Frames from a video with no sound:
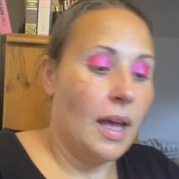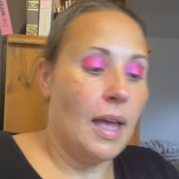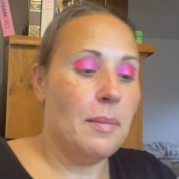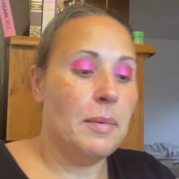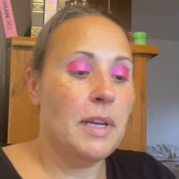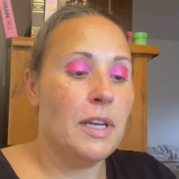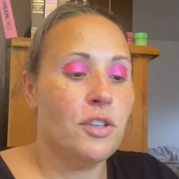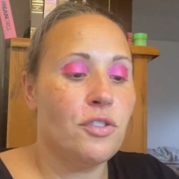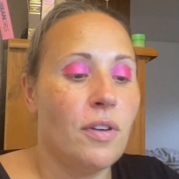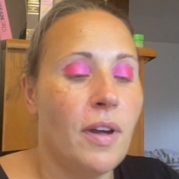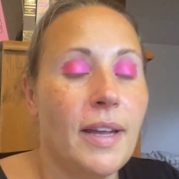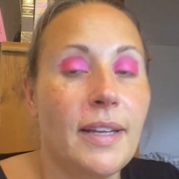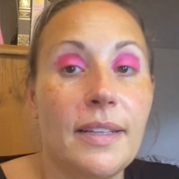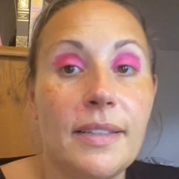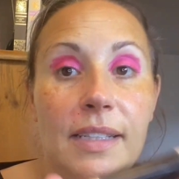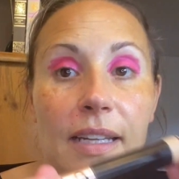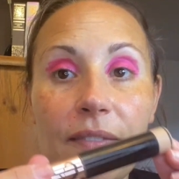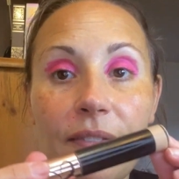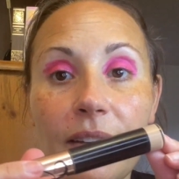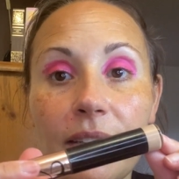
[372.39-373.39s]
I'm going to try to
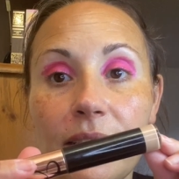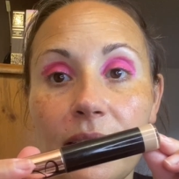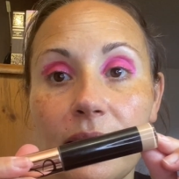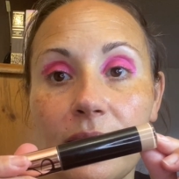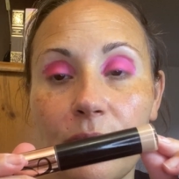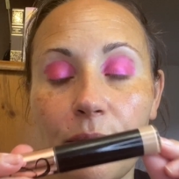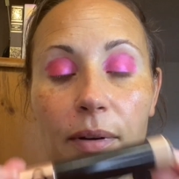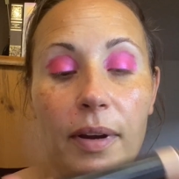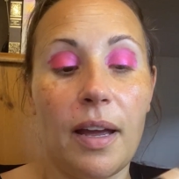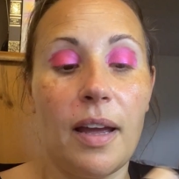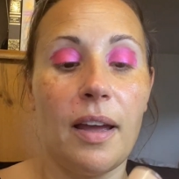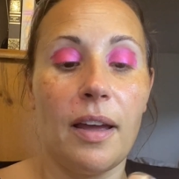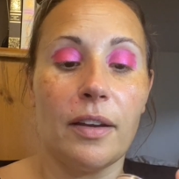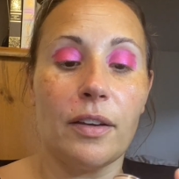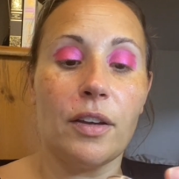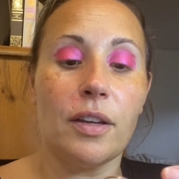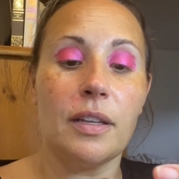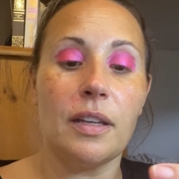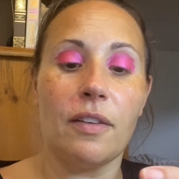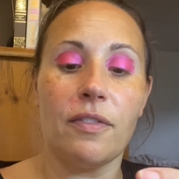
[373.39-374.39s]
see if this is a
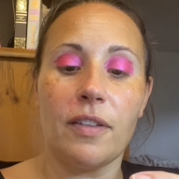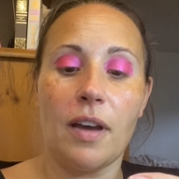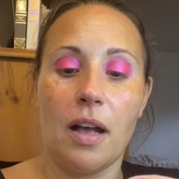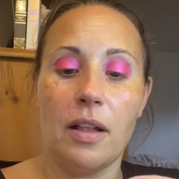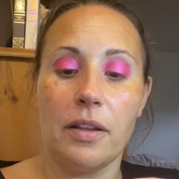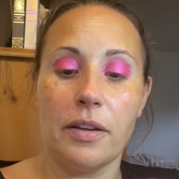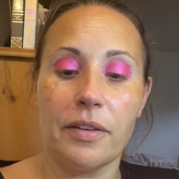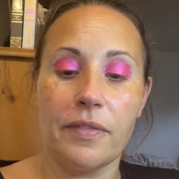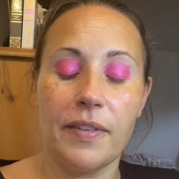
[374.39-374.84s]
good enough color.